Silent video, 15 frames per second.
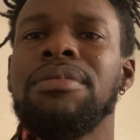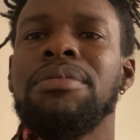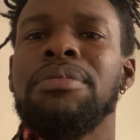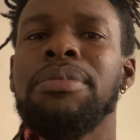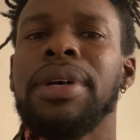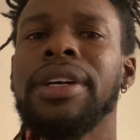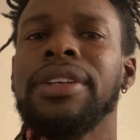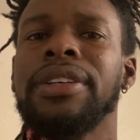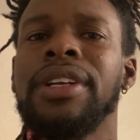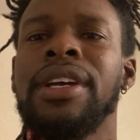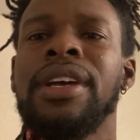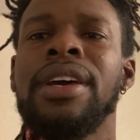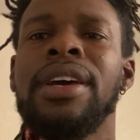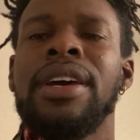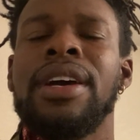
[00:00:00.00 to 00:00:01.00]
But
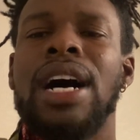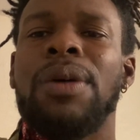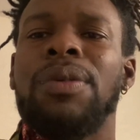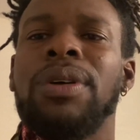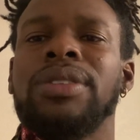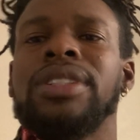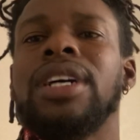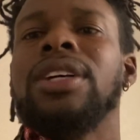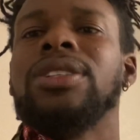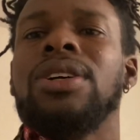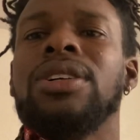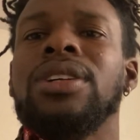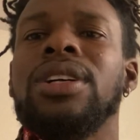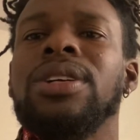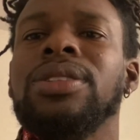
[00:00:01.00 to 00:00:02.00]
I won't touch
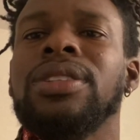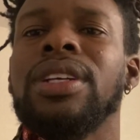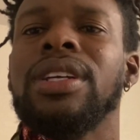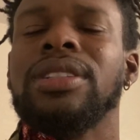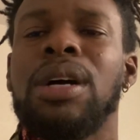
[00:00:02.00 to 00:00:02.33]
on those things.